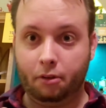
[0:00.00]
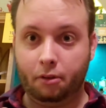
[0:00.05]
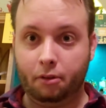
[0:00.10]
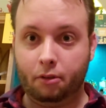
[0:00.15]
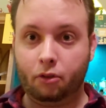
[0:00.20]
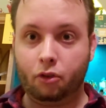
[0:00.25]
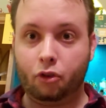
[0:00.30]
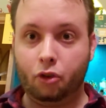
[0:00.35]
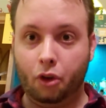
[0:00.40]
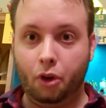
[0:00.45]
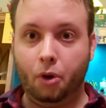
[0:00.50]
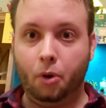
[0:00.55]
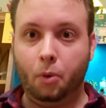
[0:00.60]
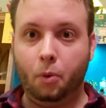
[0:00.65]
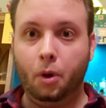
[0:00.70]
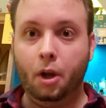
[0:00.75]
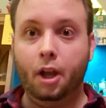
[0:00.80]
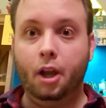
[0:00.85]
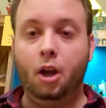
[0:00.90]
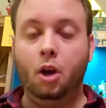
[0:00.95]

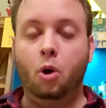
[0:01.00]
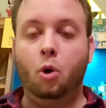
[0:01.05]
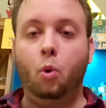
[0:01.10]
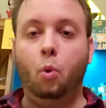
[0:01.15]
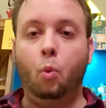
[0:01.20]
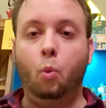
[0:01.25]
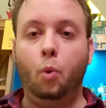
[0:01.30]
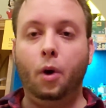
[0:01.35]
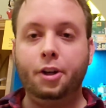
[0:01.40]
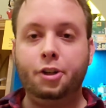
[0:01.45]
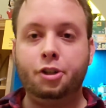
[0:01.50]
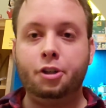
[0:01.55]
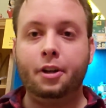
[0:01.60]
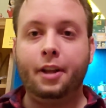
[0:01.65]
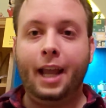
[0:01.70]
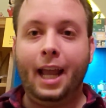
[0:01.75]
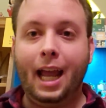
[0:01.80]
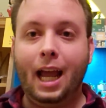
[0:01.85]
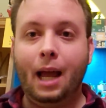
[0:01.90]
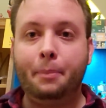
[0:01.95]
So what should
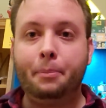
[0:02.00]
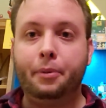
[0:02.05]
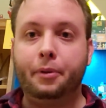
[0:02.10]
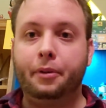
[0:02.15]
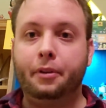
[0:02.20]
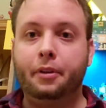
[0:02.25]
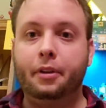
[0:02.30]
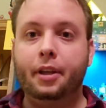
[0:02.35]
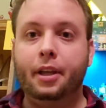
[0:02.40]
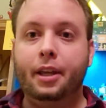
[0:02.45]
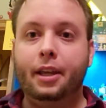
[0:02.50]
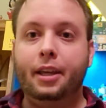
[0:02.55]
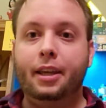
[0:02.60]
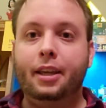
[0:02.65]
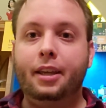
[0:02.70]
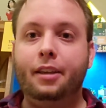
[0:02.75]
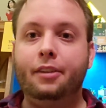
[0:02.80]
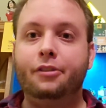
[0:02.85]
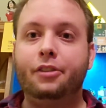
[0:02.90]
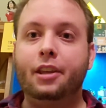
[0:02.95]
happen
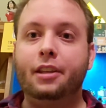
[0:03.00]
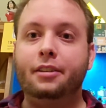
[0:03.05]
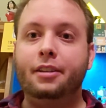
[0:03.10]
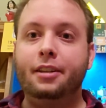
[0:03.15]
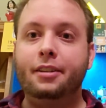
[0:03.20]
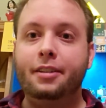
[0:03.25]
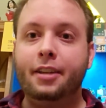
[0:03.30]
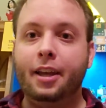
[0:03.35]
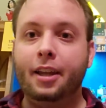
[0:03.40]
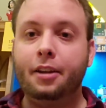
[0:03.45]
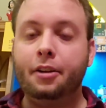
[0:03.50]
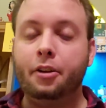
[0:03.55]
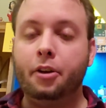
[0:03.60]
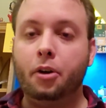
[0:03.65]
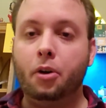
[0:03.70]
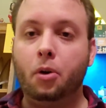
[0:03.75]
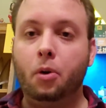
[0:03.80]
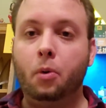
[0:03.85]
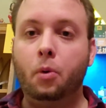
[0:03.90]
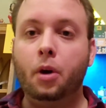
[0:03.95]
is that
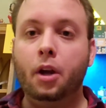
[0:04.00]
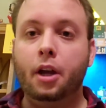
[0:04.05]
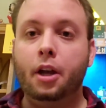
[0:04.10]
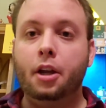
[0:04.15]
Nintendo